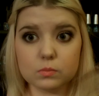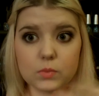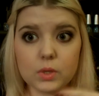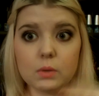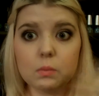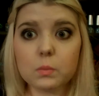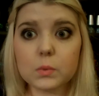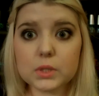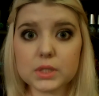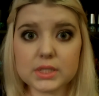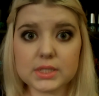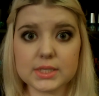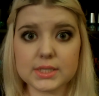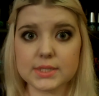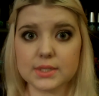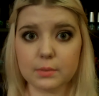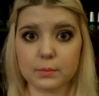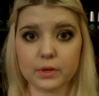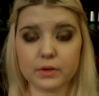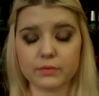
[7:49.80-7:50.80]
it really
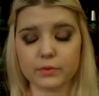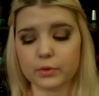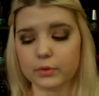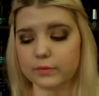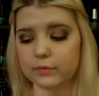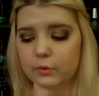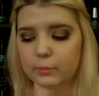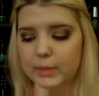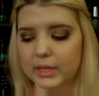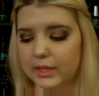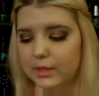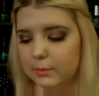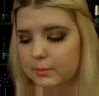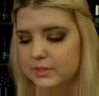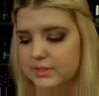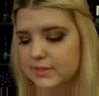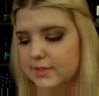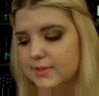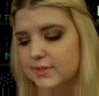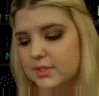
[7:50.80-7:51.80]
does get rid of all of your makeup.
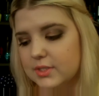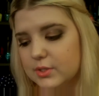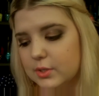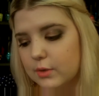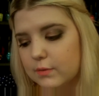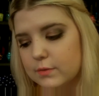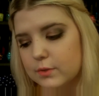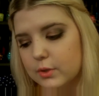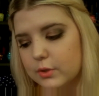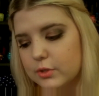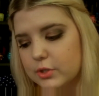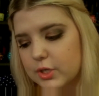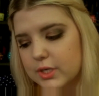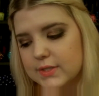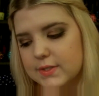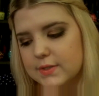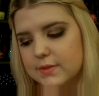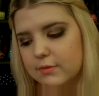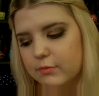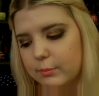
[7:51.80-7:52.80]
It says dissolves all
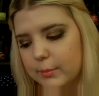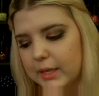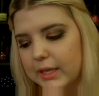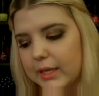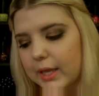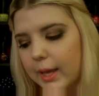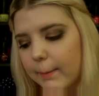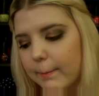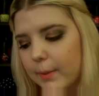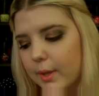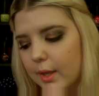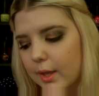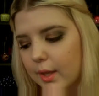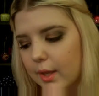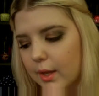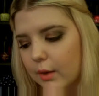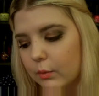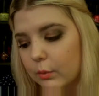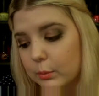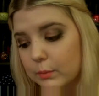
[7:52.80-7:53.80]
traces of makeup,
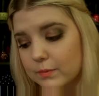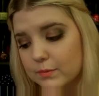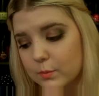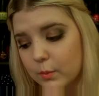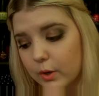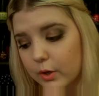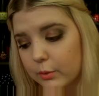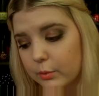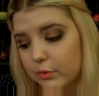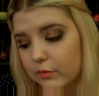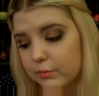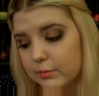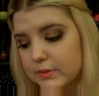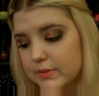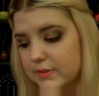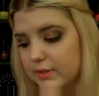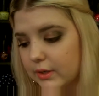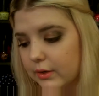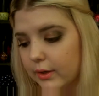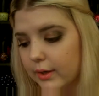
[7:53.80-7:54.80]
removes waterproof
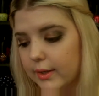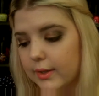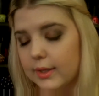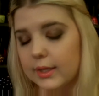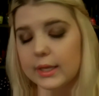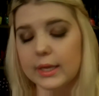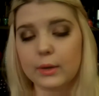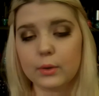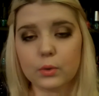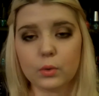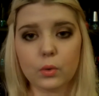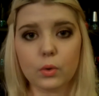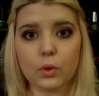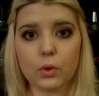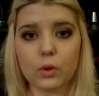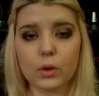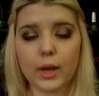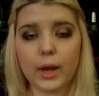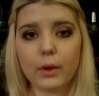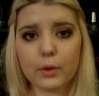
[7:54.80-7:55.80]
mascara,
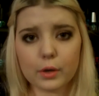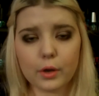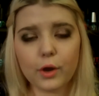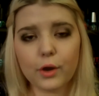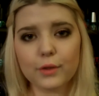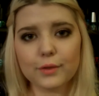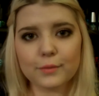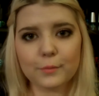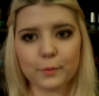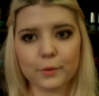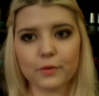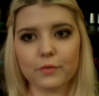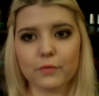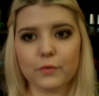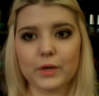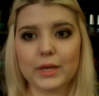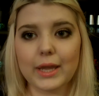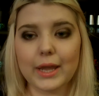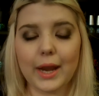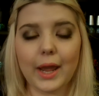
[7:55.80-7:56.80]
alcohol, alcohol and
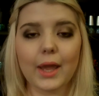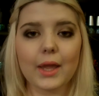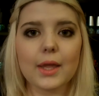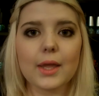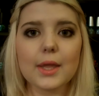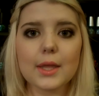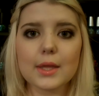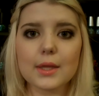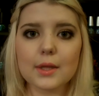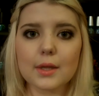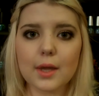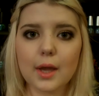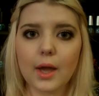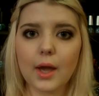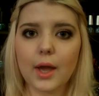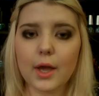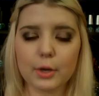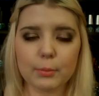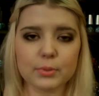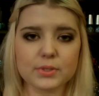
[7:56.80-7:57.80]
oil-free, and I
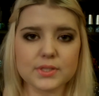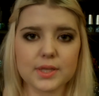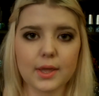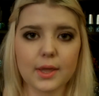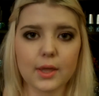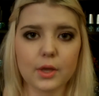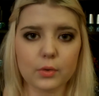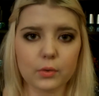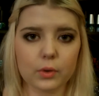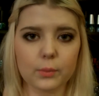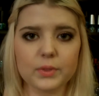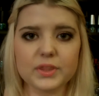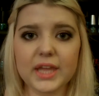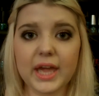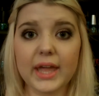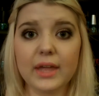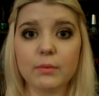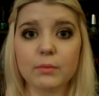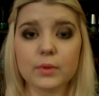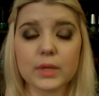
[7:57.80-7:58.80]
100% agree with
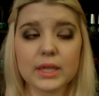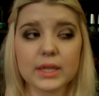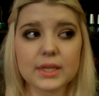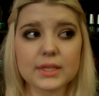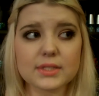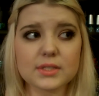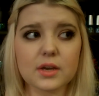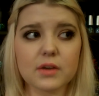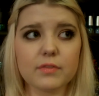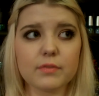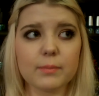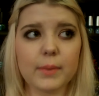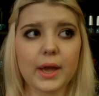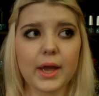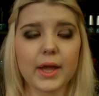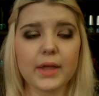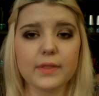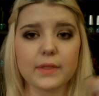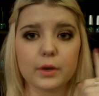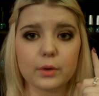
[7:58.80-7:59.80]
that. It, it, gets off
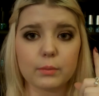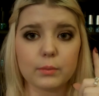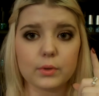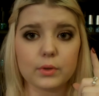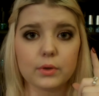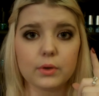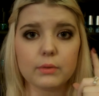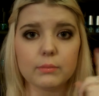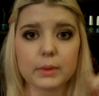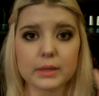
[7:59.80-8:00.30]
my They're Real